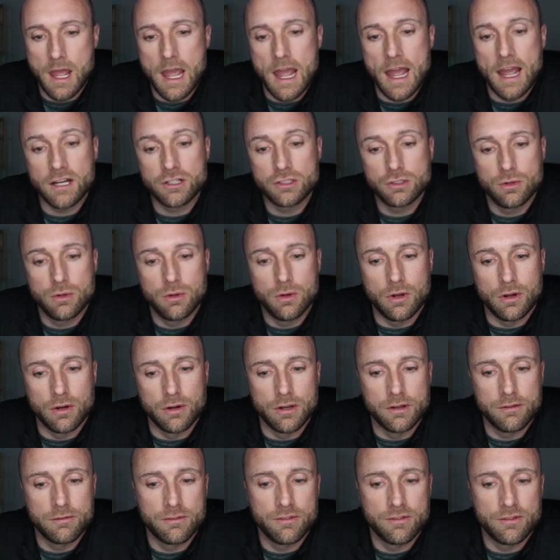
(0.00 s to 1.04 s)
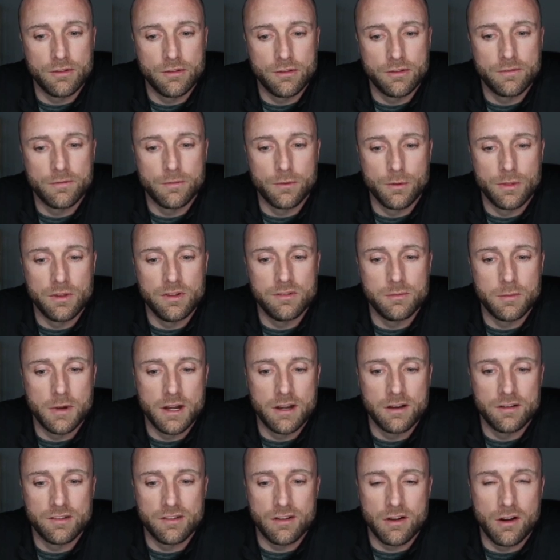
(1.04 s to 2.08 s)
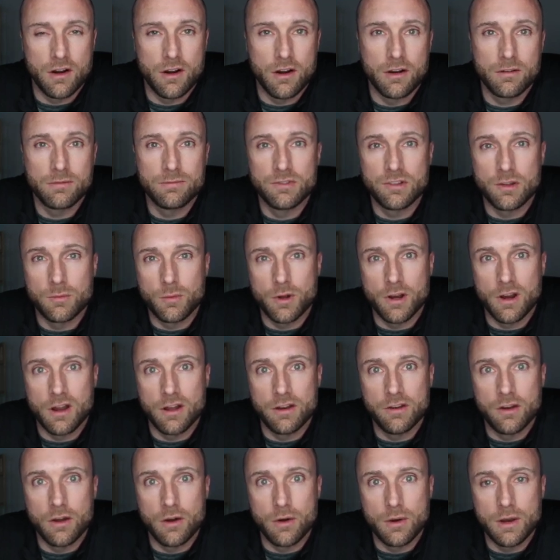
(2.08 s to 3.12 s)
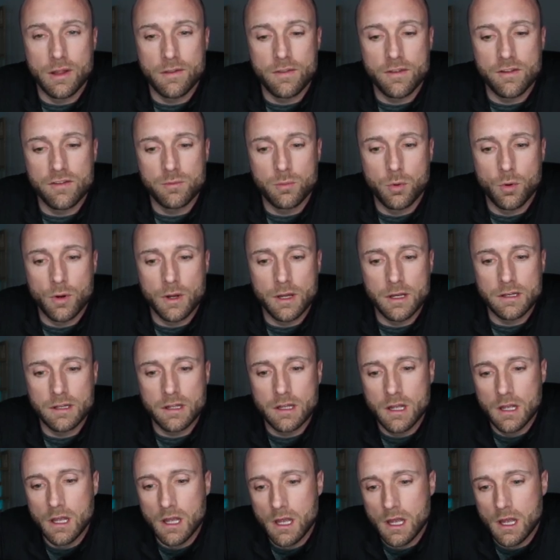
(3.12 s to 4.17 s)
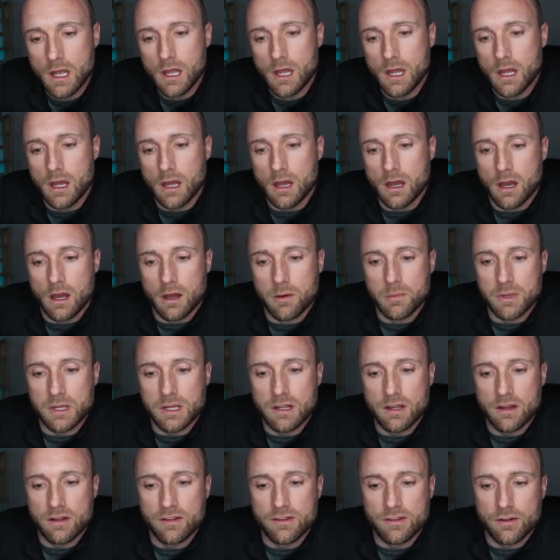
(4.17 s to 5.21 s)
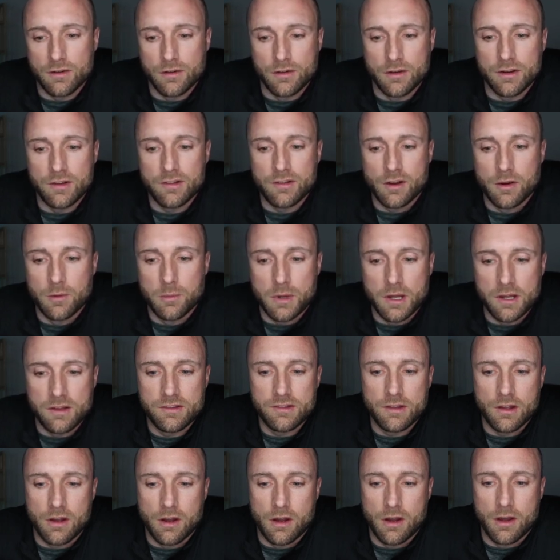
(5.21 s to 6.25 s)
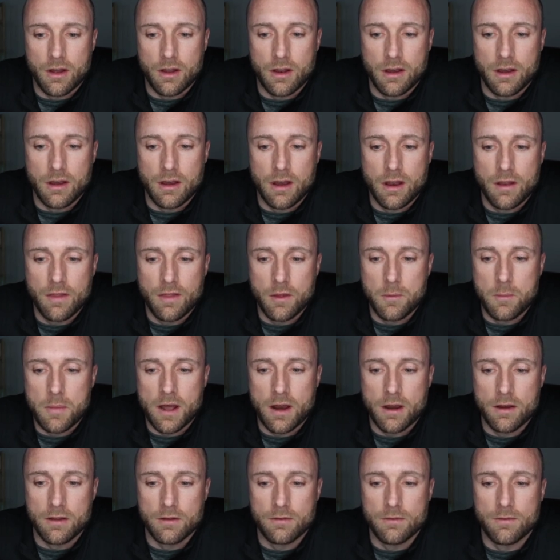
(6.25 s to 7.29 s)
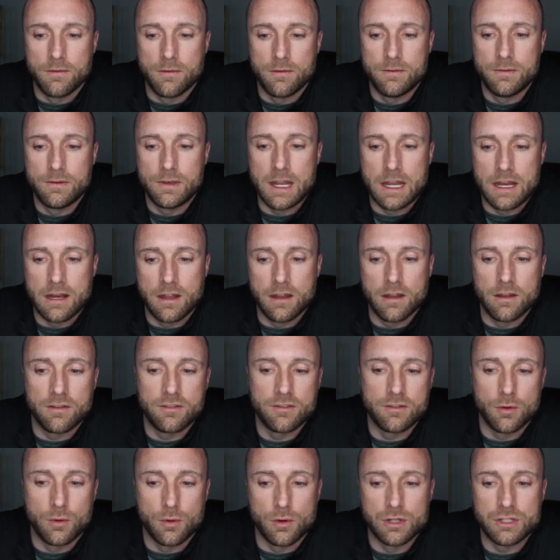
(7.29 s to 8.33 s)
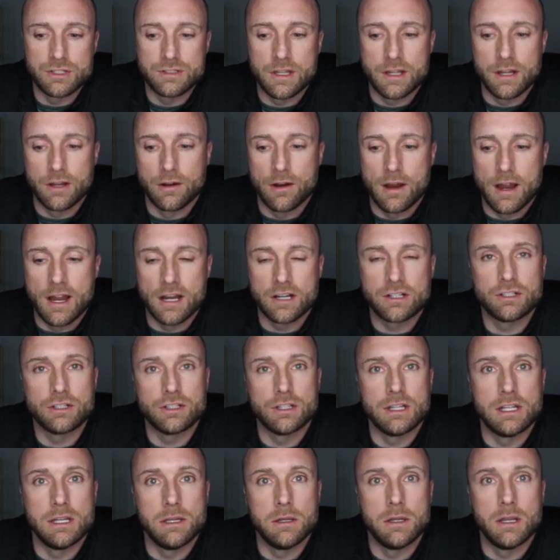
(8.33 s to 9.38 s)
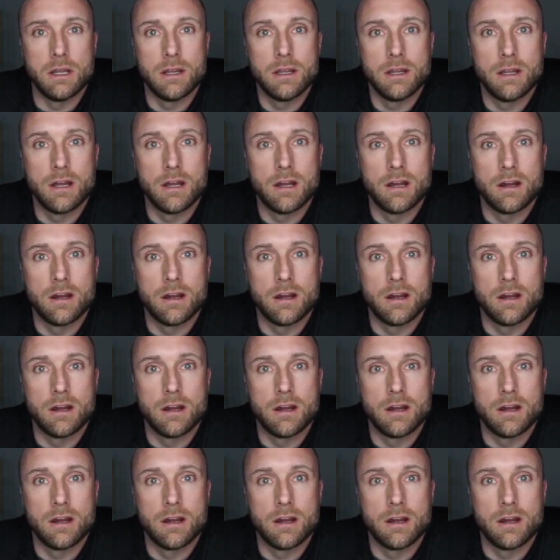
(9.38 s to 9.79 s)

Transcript: Actual earnings results for these miners are somewhat unknown at this point, because earnings are based on the amount of data storage that you're actually